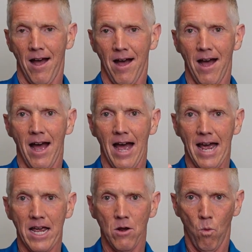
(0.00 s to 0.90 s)

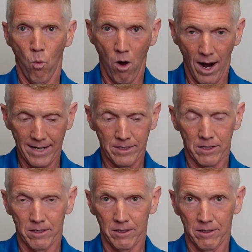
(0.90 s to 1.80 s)
I
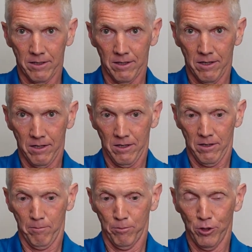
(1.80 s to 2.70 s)
want,
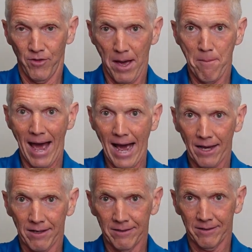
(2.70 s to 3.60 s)
pull that
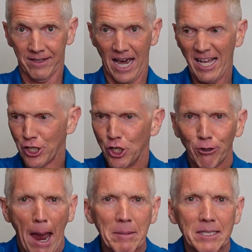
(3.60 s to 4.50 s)
back. Okay, like you're
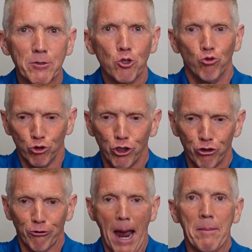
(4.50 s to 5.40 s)
grabbing something, you're
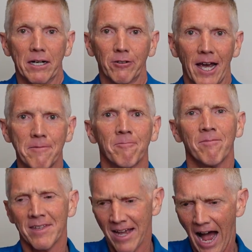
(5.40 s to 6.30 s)
grabbing, okay?
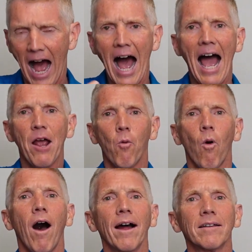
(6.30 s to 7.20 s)
I
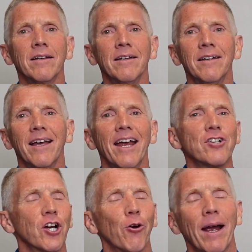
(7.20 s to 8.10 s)
want,
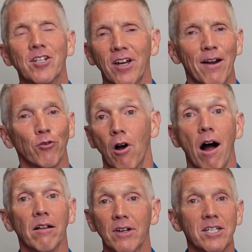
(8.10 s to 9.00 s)
here's a great sign for
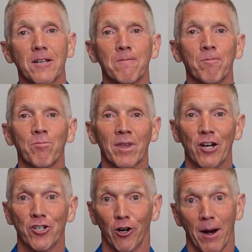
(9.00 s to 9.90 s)
all of us.
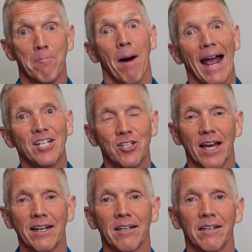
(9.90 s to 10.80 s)
Here's a great
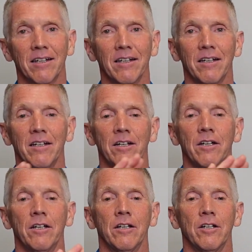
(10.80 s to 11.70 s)
mindset
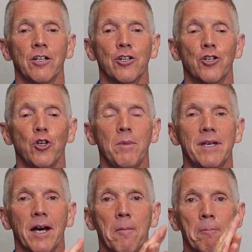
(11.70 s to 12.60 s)
to
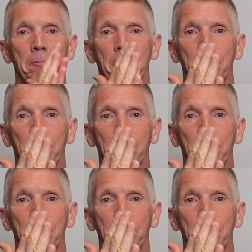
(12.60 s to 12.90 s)
become.